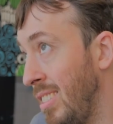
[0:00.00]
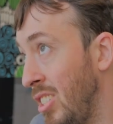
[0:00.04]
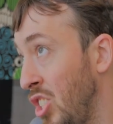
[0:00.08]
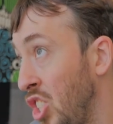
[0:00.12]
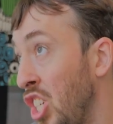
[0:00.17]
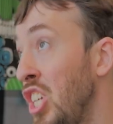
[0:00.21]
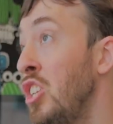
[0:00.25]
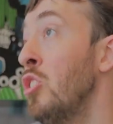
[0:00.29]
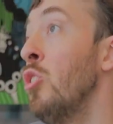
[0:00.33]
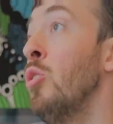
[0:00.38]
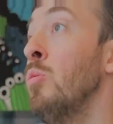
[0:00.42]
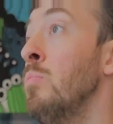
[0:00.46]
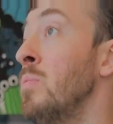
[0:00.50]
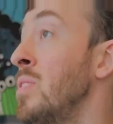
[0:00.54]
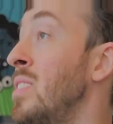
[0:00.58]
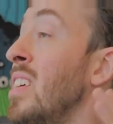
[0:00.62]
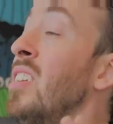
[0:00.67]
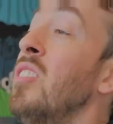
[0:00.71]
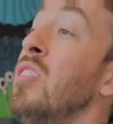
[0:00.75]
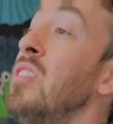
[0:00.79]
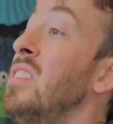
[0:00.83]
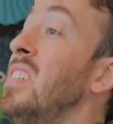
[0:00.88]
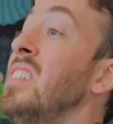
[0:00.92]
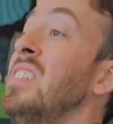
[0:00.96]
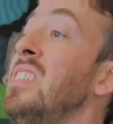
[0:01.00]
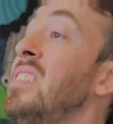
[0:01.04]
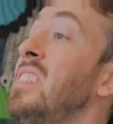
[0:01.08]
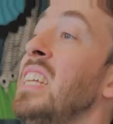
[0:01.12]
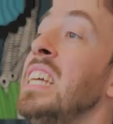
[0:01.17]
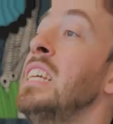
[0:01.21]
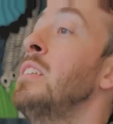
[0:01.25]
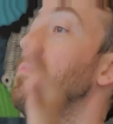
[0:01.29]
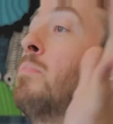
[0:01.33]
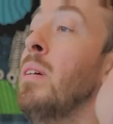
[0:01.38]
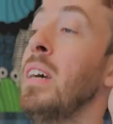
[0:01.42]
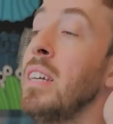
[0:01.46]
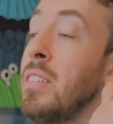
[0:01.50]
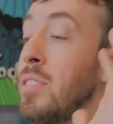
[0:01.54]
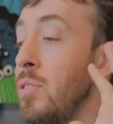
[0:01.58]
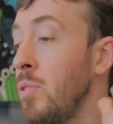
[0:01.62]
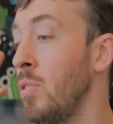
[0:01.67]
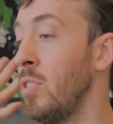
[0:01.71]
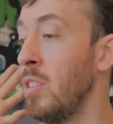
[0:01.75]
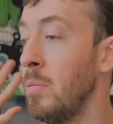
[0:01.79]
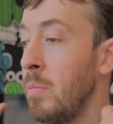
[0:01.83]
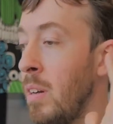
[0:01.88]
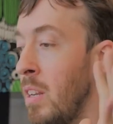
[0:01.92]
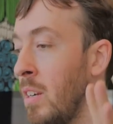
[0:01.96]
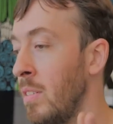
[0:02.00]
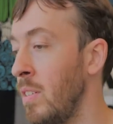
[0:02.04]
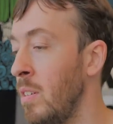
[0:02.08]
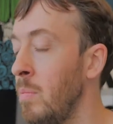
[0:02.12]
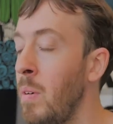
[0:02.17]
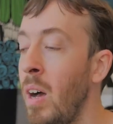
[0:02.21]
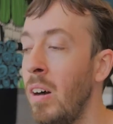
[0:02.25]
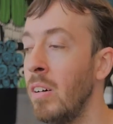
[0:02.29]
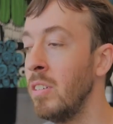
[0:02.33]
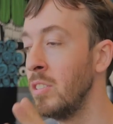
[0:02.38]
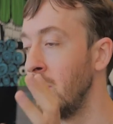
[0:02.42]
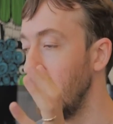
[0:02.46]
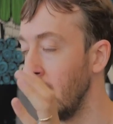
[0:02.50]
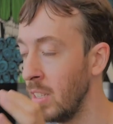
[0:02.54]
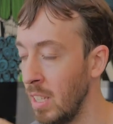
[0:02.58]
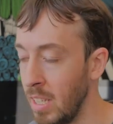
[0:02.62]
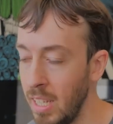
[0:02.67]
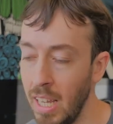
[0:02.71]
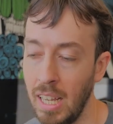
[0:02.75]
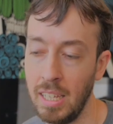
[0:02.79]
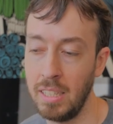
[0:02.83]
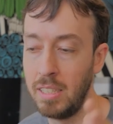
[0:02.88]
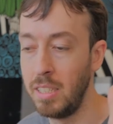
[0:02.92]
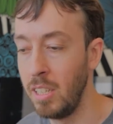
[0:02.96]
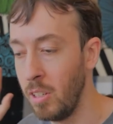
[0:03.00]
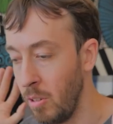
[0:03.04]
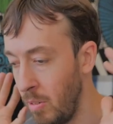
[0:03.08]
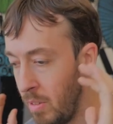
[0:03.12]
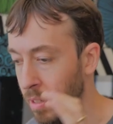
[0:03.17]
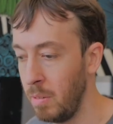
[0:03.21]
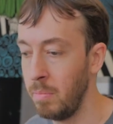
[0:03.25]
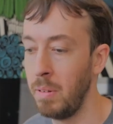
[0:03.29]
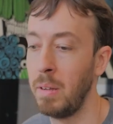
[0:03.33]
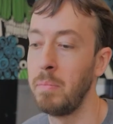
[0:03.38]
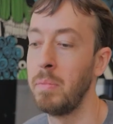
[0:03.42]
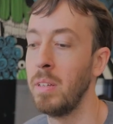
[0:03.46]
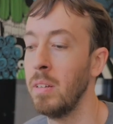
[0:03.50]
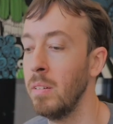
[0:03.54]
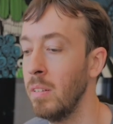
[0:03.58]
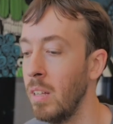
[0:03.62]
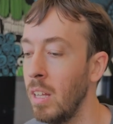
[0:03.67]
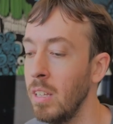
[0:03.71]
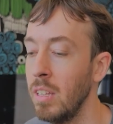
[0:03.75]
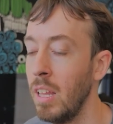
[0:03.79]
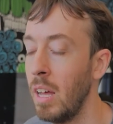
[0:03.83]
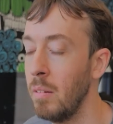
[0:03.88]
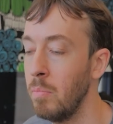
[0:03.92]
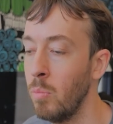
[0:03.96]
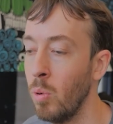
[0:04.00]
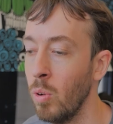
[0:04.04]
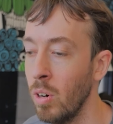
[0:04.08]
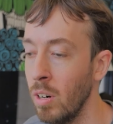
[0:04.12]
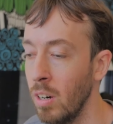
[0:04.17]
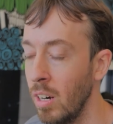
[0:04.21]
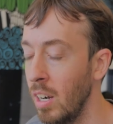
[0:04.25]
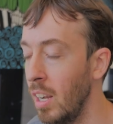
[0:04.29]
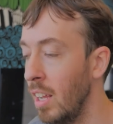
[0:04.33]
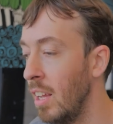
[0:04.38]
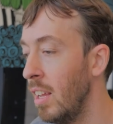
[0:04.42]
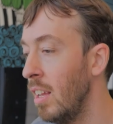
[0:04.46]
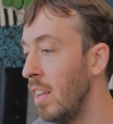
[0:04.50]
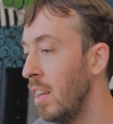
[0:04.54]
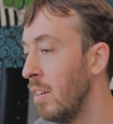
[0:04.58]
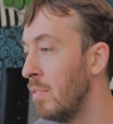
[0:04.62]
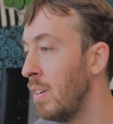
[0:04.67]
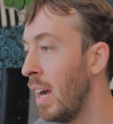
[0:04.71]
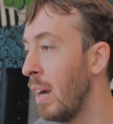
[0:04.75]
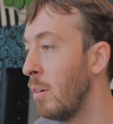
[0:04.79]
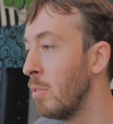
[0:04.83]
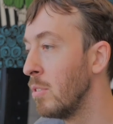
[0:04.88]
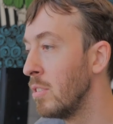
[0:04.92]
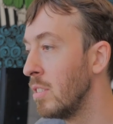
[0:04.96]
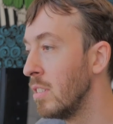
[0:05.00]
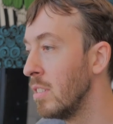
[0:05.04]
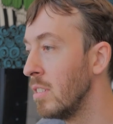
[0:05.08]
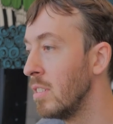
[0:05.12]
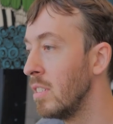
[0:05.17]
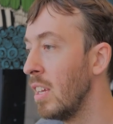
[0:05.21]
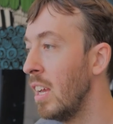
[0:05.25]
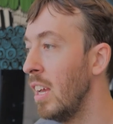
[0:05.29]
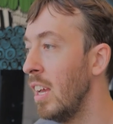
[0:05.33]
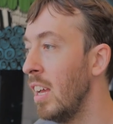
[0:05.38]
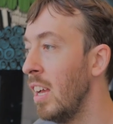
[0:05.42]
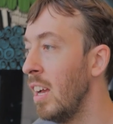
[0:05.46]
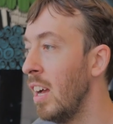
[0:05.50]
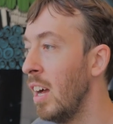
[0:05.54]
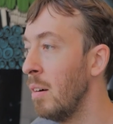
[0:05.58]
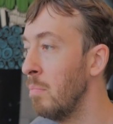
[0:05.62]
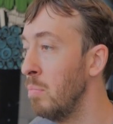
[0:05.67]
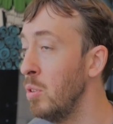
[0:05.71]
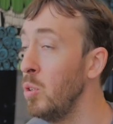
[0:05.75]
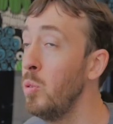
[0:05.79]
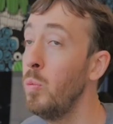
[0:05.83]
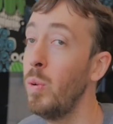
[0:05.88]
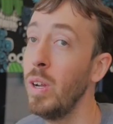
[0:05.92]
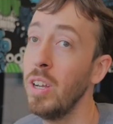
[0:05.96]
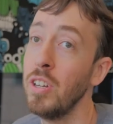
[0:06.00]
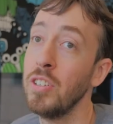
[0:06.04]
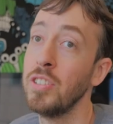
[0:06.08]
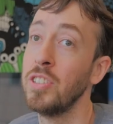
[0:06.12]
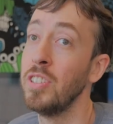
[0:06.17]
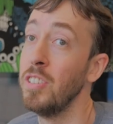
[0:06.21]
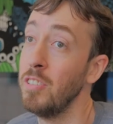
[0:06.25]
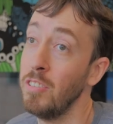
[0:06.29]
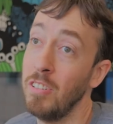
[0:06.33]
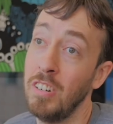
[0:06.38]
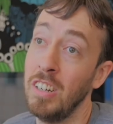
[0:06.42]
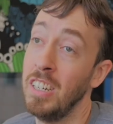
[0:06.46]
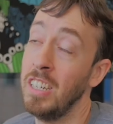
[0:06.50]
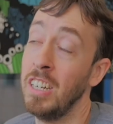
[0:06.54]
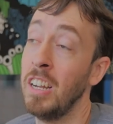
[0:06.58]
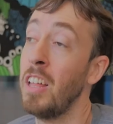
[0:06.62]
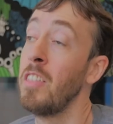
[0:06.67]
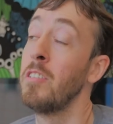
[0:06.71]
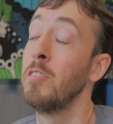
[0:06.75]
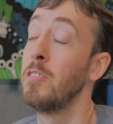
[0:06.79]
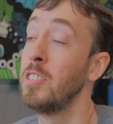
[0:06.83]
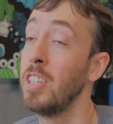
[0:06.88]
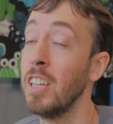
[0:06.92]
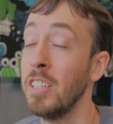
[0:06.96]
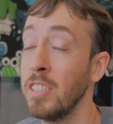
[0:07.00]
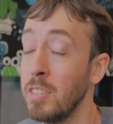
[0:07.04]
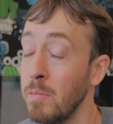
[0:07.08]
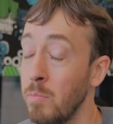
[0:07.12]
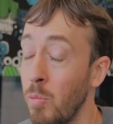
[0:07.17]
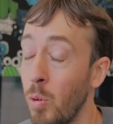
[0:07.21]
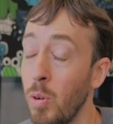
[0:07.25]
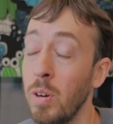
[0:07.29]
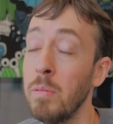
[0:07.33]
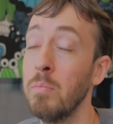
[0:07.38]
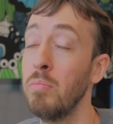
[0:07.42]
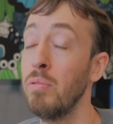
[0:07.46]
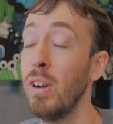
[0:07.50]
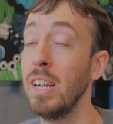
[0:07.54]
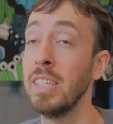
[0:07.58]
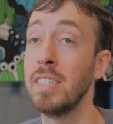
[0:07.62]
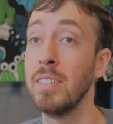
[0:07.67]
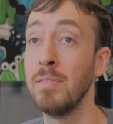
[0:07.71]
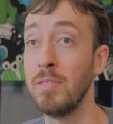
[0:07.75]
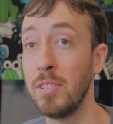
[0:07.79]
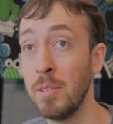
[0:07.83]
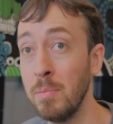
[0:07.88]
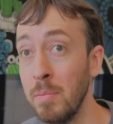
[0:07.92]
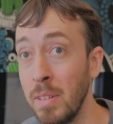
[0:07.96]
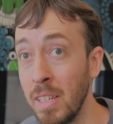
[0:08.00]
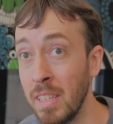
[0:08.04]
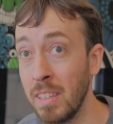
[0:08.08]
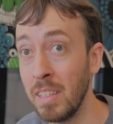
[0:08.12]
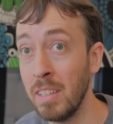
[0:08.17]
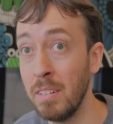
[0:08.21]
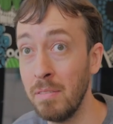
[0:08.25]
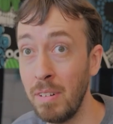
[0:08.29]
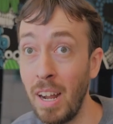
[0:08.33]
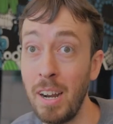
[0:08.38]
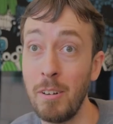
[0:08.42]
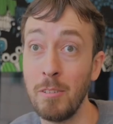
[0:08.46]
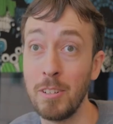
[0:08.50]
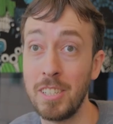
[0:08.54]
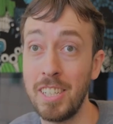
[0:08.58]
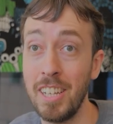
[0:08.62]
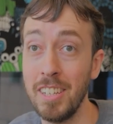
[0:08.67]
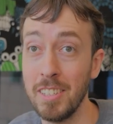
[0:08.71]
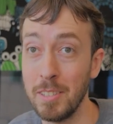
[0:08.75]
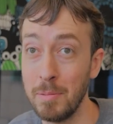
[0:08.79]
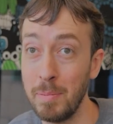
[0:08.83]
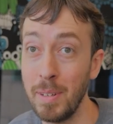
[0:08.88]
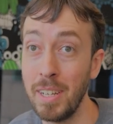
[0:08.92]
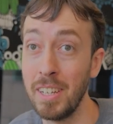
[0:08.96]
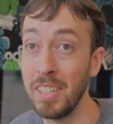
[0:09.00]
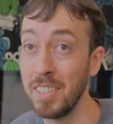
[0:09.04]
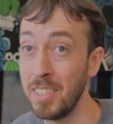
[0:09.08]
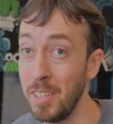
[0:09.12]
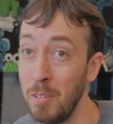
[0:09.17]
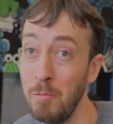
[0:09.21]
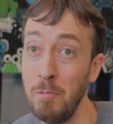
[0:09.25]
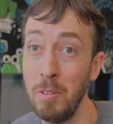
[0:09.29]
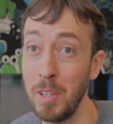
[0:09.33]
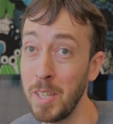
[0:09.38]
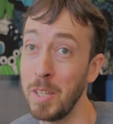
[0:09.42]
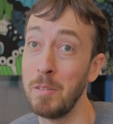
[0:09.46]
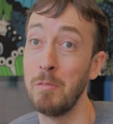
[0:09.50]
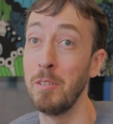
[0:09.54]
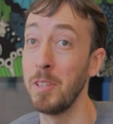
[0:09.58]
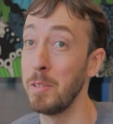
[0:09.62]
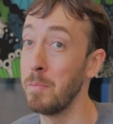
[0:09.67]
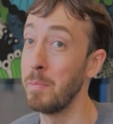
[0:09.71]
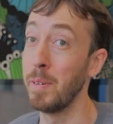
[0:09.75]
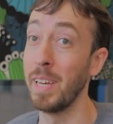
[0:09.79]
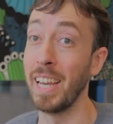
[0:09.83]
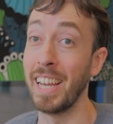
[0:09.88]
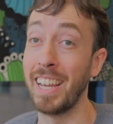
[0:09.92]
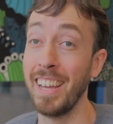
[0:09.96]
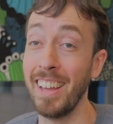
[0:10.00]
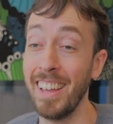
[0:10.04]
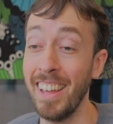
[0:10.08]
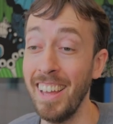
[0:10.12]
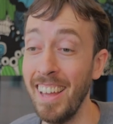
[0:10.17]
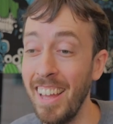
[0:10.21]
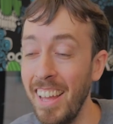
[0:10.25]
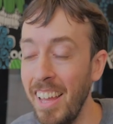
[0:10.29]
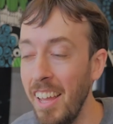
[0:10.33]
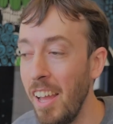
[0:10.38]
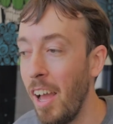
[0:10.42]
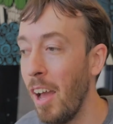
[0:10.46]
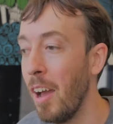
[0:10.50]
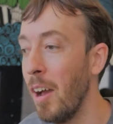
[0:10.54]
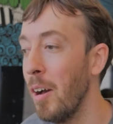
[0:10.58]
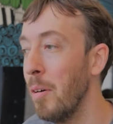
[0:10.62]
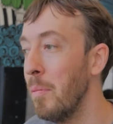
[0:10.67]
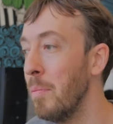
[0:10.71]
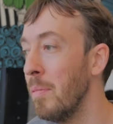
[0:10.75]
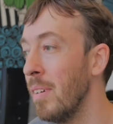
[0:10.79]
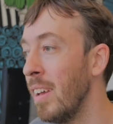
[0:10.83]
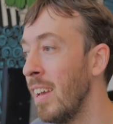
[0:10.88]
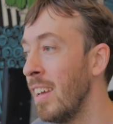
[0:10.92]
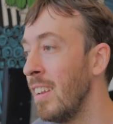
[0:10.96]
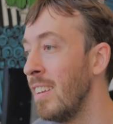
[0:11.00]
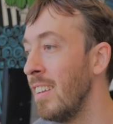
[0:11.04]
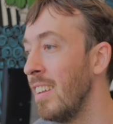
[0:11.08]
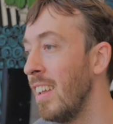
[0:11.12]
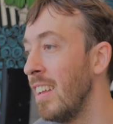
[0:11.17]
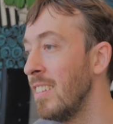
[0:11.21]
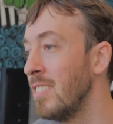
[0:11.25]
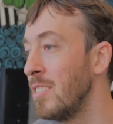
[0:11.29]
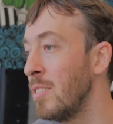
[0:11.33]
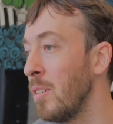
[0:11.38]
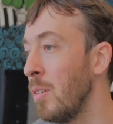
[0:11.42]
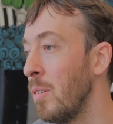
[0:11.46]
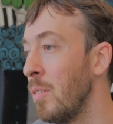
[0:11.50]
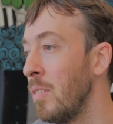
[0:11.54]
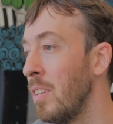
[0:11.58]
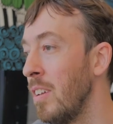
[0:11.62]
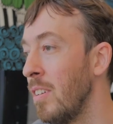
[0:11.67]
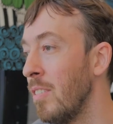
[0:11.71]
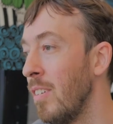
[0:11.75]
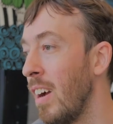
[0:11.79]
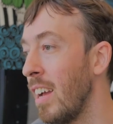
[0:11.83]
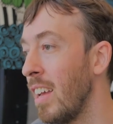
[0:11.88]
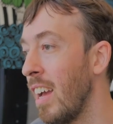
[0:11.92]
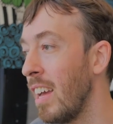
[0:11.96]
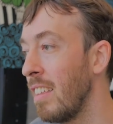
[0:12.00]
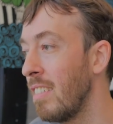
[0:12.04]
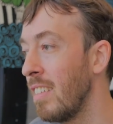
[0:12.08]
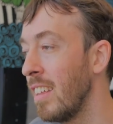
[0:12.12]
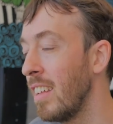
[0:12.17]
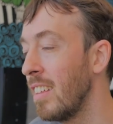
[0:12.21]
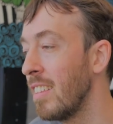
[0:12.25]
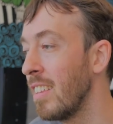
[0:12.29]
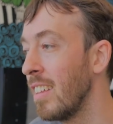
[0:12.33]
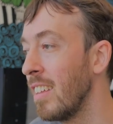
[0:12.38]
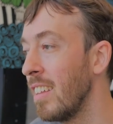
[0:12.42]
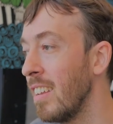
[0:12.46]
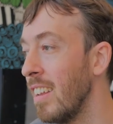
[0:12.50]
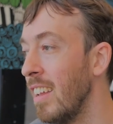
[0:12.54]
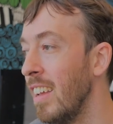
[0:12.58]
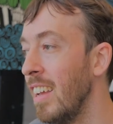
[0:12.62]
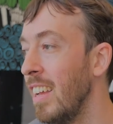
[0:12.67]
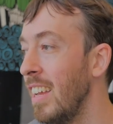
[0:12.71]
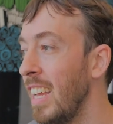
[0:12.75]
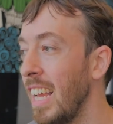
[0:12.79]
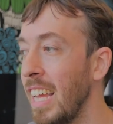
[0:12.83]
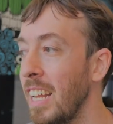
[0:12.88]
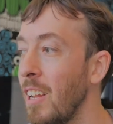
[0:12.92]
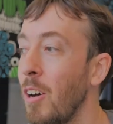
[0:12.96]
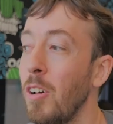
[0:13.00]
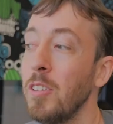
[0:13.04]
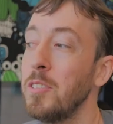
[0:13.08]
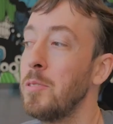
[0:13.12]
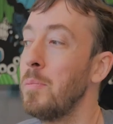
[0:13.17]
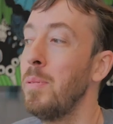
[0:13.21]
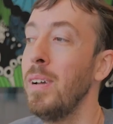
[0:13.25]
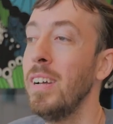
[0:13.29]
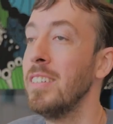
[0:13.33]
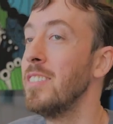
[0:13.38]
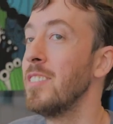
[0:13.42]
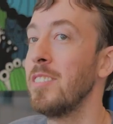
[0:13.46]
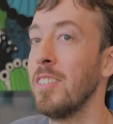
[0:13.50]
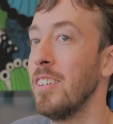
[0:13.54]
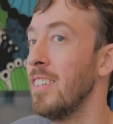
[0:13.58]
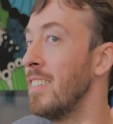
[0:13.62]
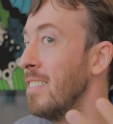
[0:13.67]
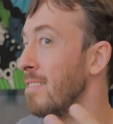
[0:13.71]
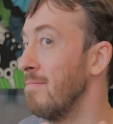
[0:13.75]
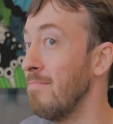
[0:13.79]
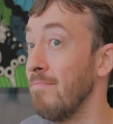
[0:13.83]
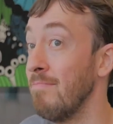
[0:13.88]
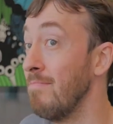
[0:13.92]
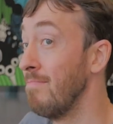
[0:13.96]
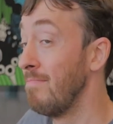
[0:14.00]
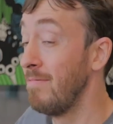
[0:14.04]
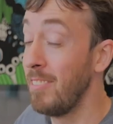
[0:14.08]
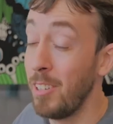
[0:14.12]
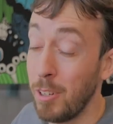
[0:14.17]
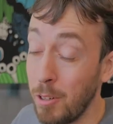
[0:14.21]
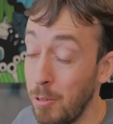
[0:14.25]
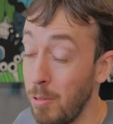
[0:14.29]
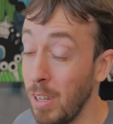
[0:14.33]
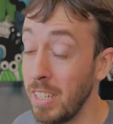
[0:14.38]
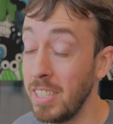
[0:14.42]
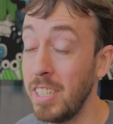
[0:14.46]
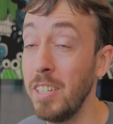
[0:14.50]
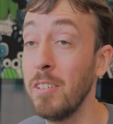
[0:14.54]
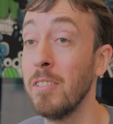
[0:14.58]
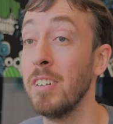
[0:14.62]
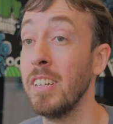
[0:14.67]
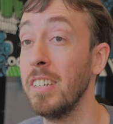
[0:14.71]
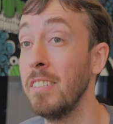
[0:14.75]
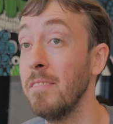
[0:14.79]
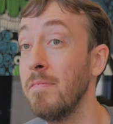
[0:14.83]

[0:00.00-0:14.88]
genomes that are distinct by a certain amount of homology, then yes, you know, there might be a lot more viruses. Blue whales are, in another sense, more impressive to me than viruses because they're really, really big. Mm-hmm. And so, you know, I think that it all depends on your criterion.